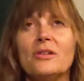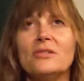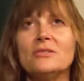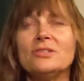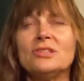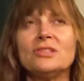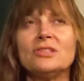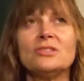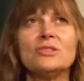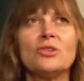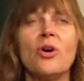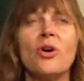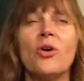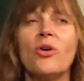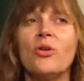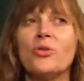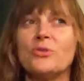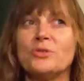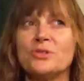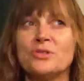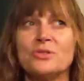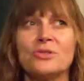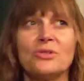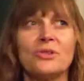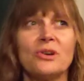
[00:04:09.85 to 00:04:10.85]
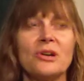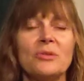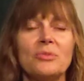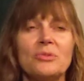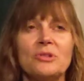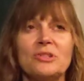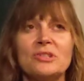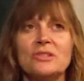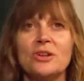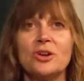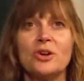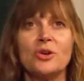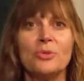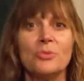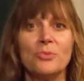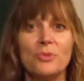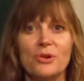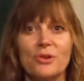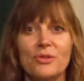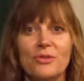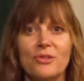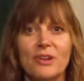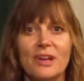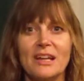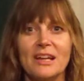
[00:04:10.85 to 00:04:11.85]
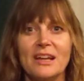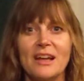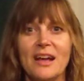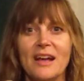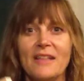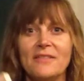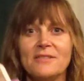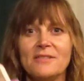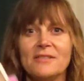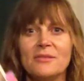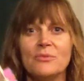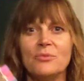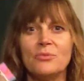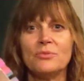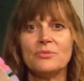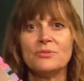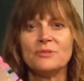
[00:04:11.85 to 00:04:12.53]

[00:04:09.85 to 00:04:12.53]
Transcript: just the whole story was so moving and